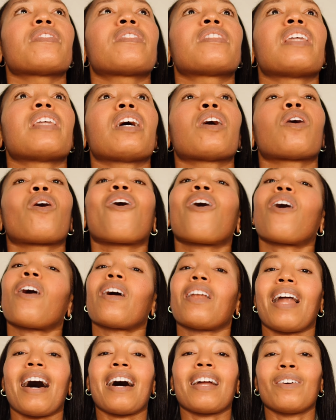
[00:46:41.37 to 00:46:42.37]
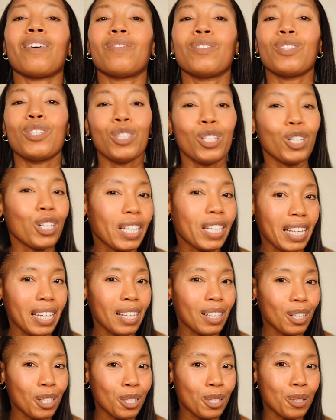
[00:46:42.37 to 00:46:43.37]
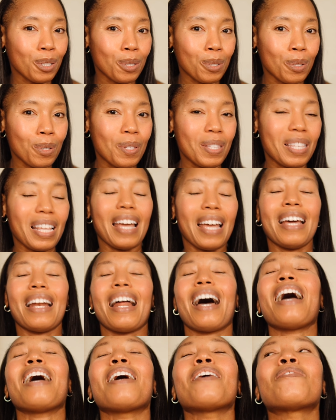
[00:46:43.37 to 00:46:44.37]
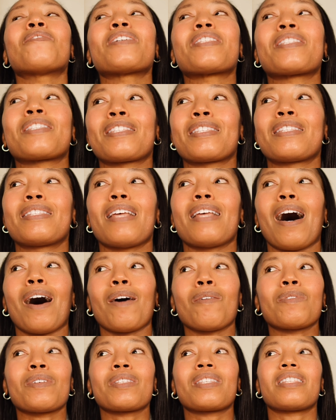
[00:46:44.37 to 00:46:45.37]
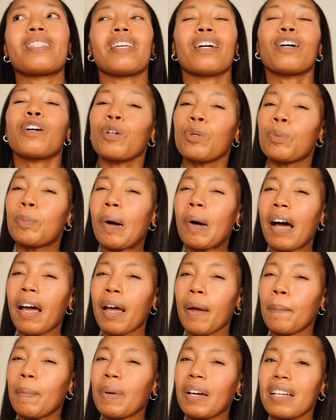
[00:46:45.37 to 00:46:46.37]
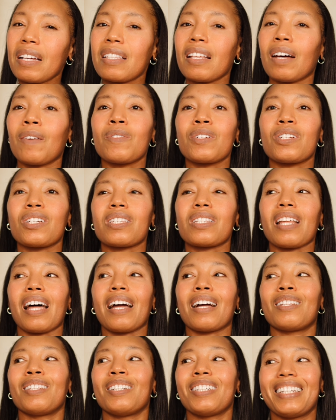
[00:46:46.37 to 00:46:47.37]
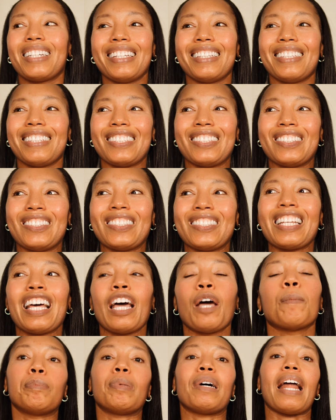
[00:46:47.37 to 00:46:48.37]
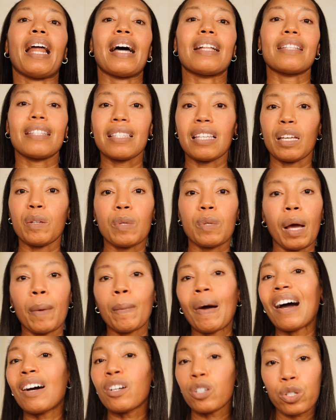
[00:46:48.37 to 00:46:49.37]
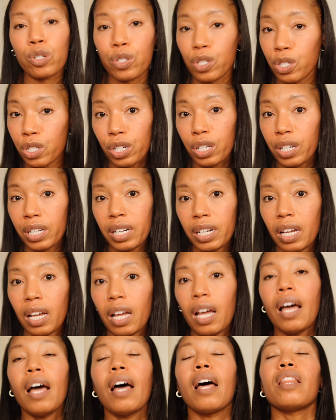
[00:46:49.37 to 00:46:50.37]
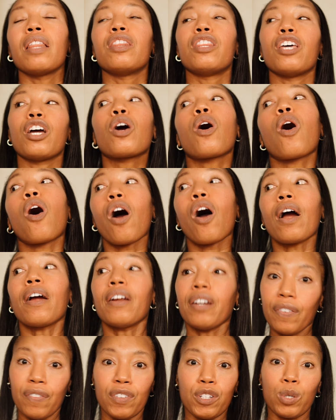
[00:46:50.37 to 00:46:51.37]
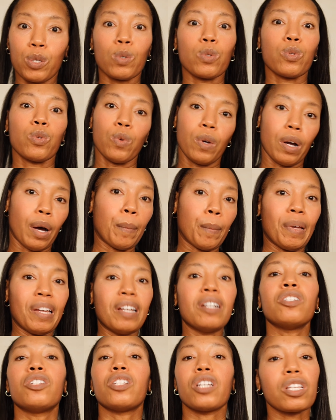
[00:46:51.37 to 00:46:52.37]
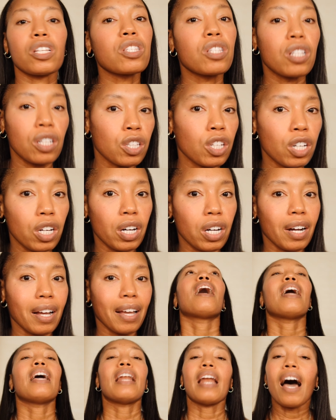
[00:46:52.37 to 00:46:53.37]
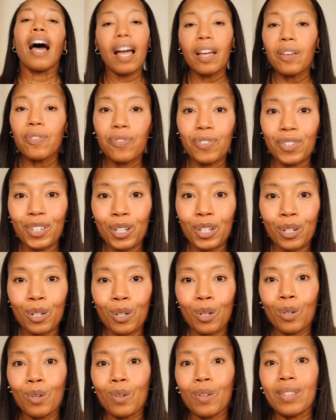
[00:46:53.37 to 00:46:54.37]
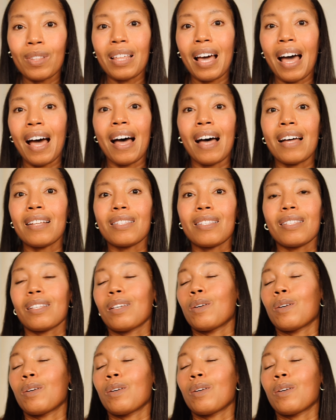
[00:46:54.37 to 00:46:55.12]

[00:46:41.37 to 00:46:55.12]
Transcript: there are a lot of looky-loos and I was I was tickled by it because I was just like looky-loos, but at the same time I understood. There are individuals who come in just to look and I feel that